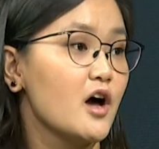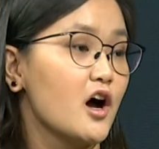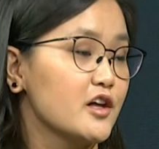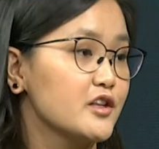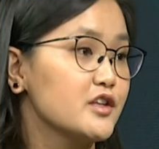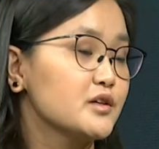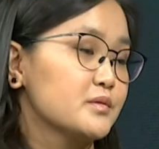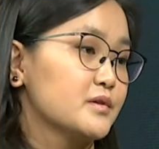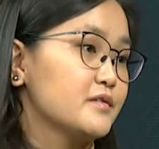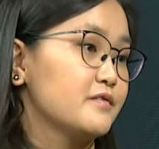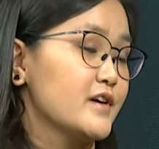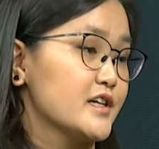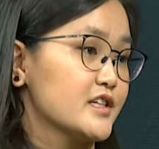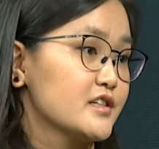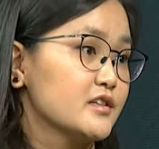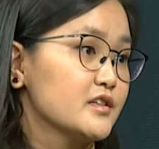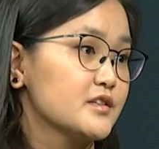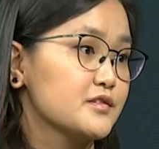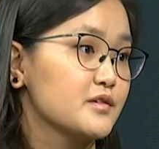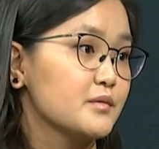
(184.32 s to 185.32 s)
other
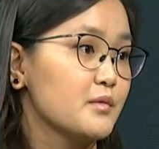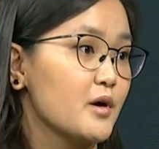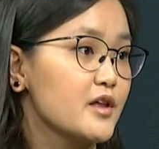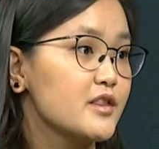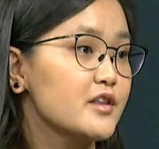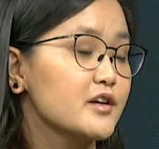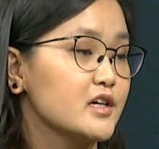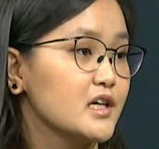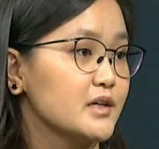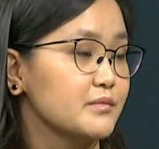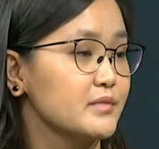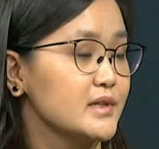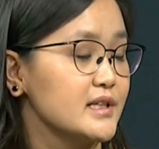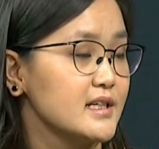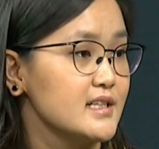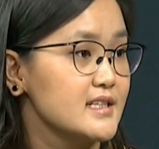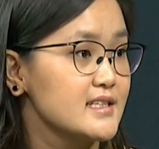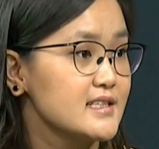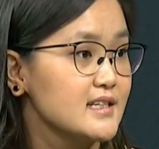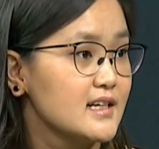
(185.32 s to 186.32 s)
professionals from other
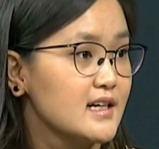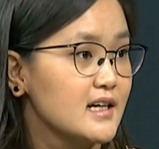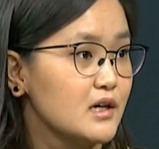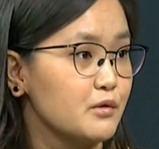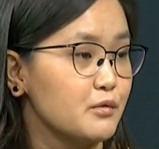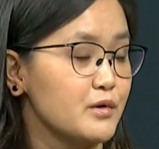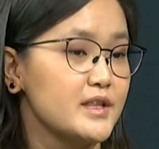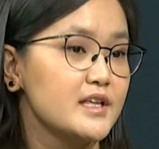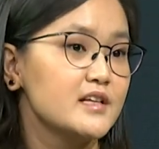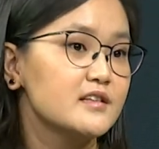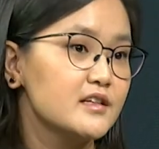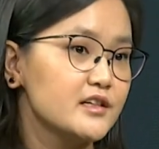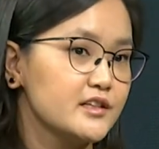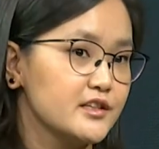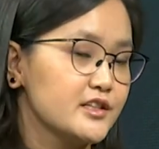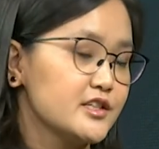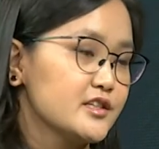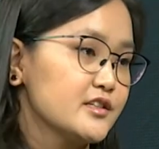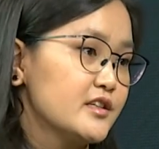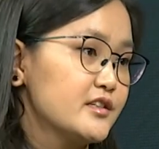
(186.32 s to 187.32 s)
companies within their
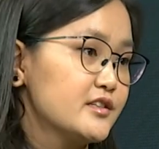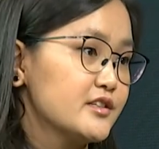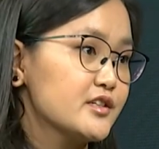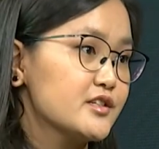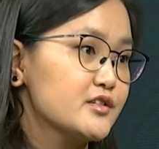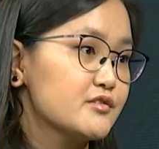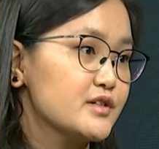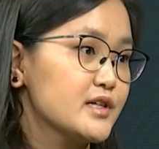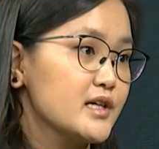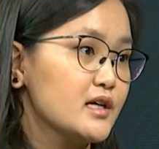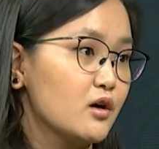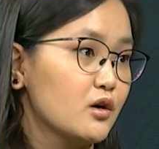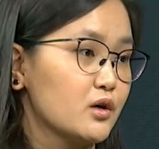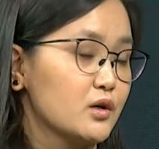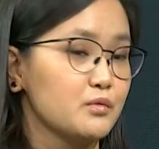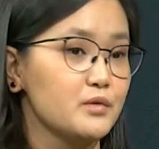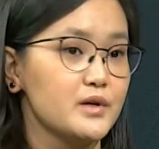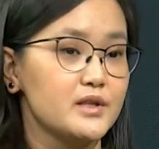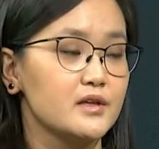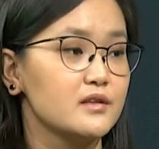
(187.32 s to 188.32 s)
industry or
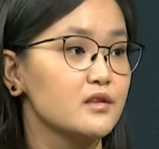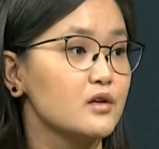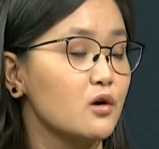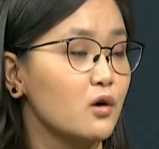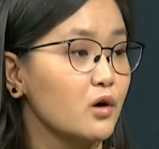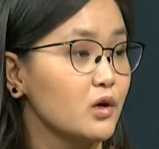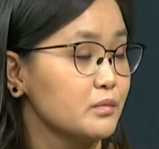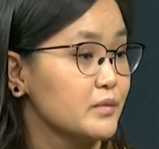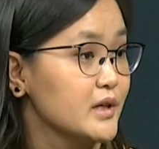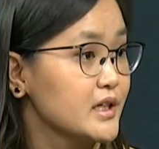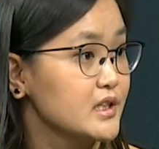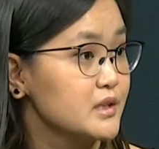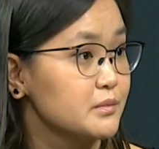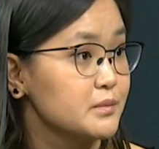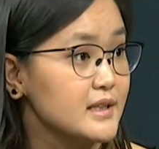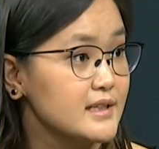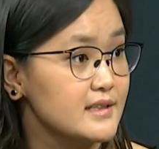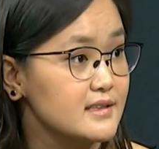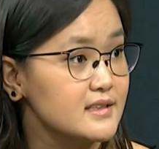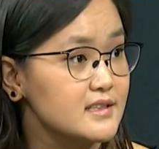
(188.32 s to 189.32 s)
within the whole
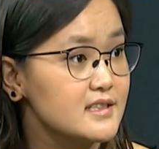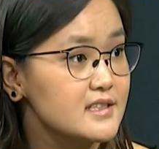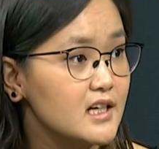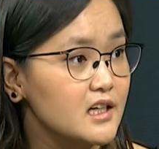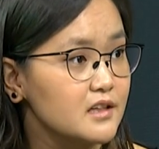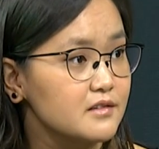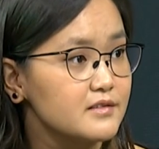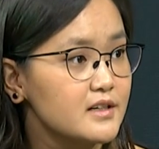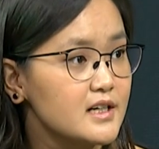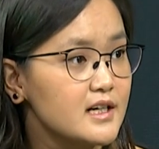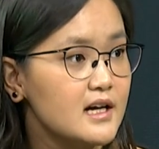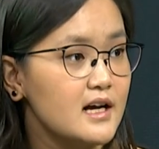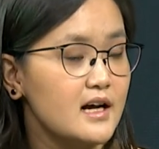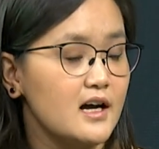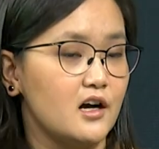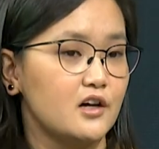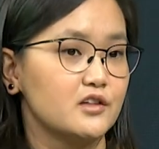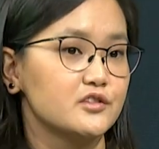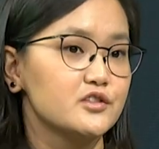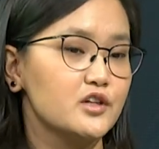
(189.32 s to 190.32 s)
marketplace itself.
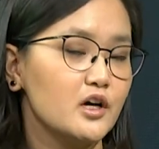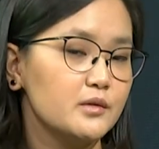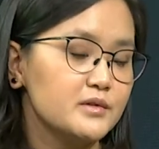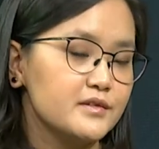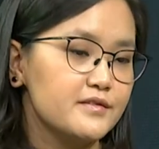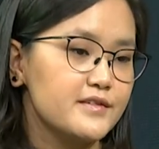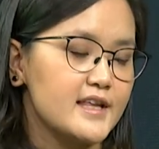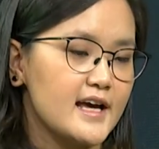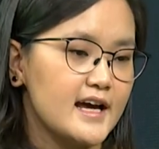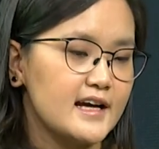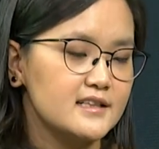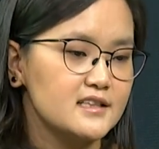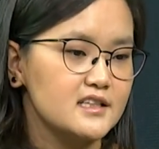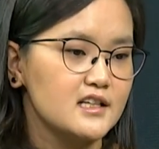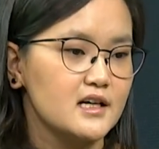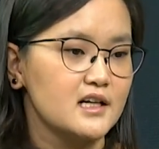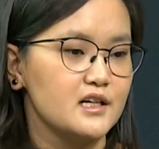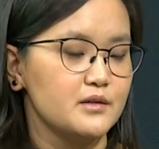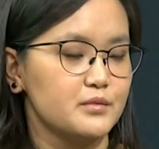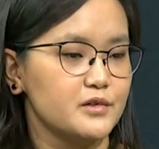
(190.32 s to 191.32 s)
On top of that,
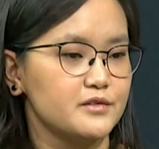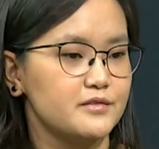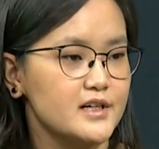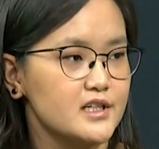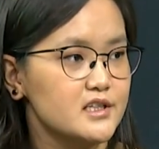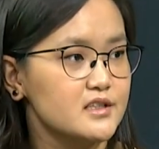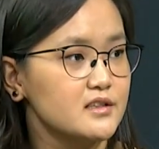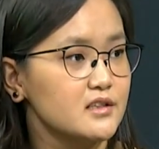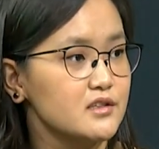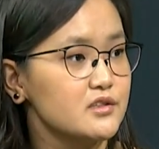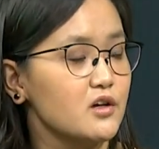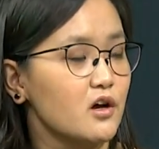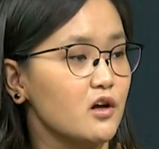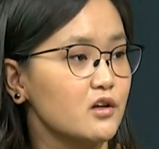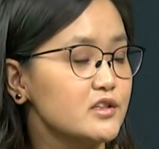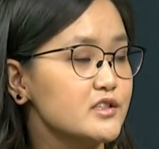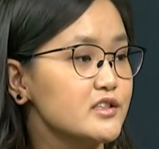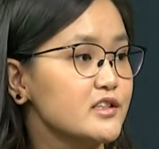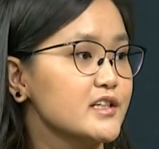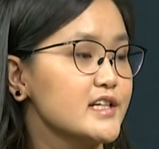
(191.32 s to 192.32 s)
professionals
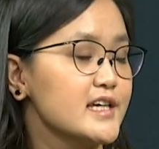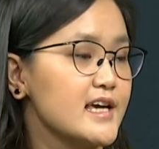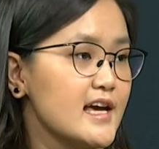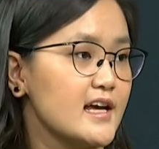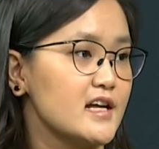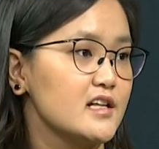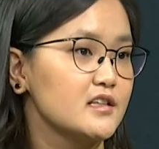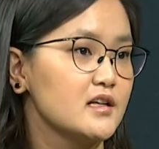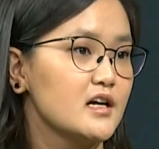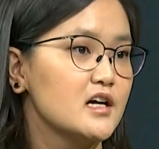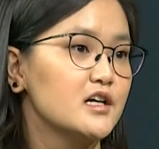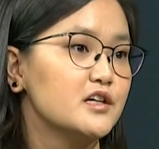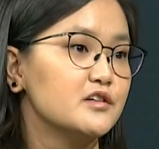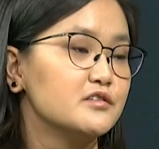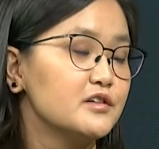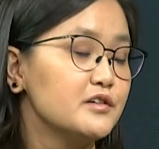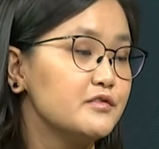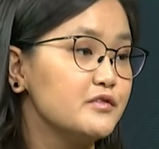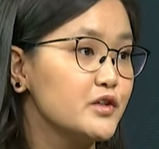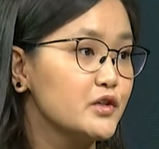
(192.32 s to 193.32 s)
also can
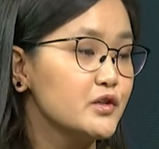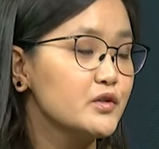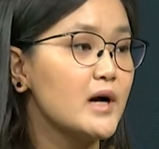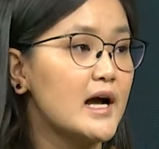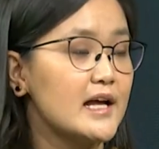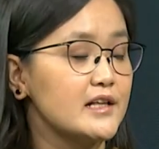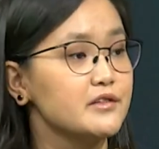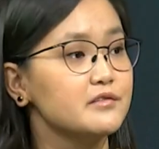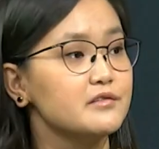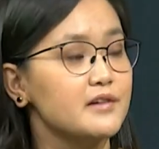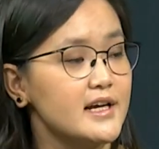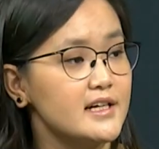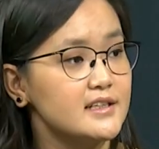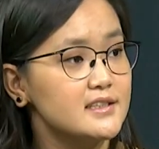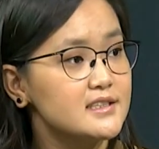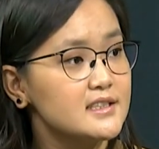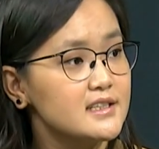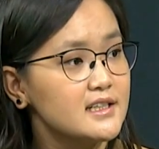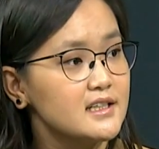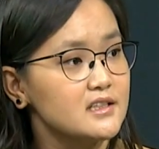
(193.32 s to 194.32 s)
review and
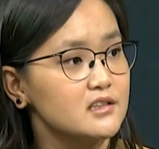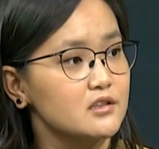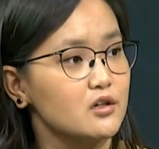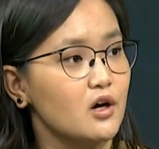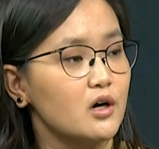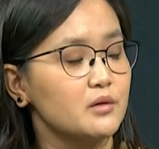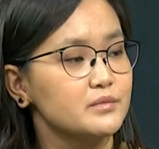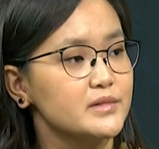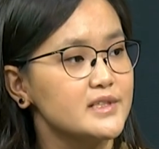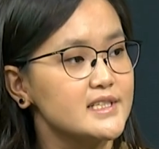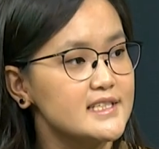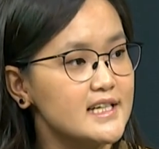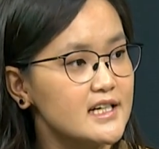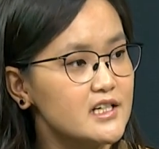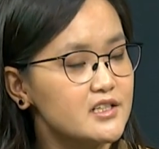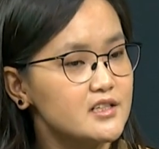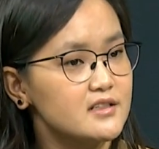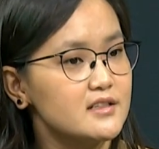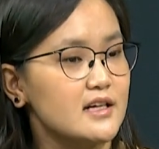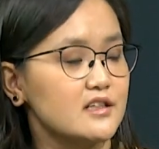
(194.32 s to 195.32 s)
rate the
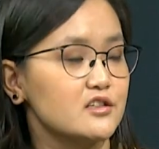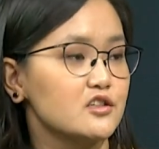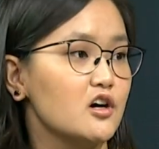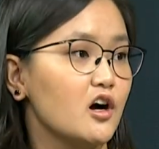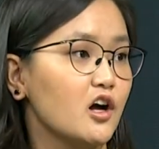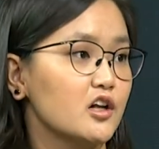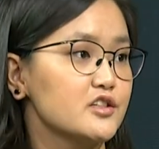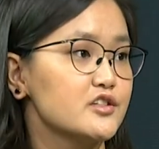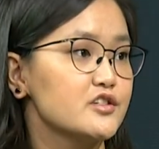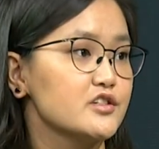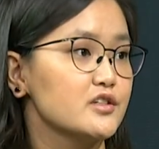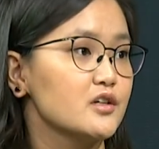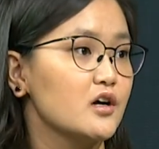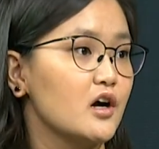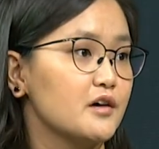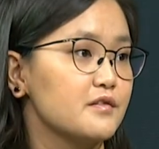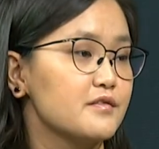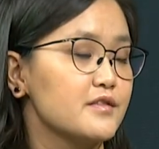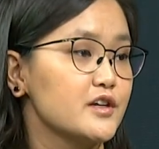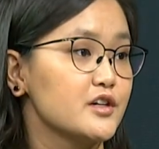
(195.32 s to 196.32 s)
compensation and culture
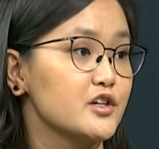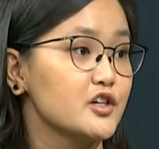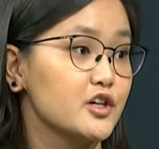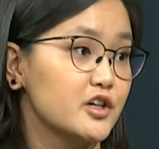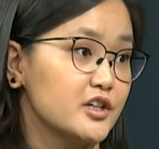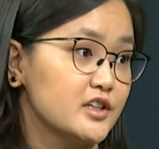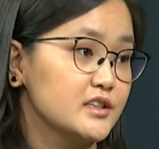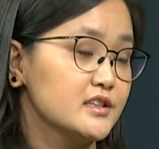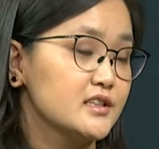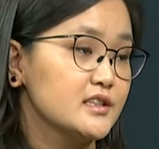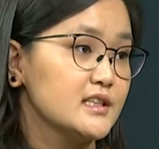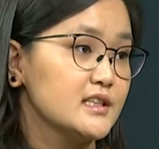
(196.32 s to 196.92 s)
of their current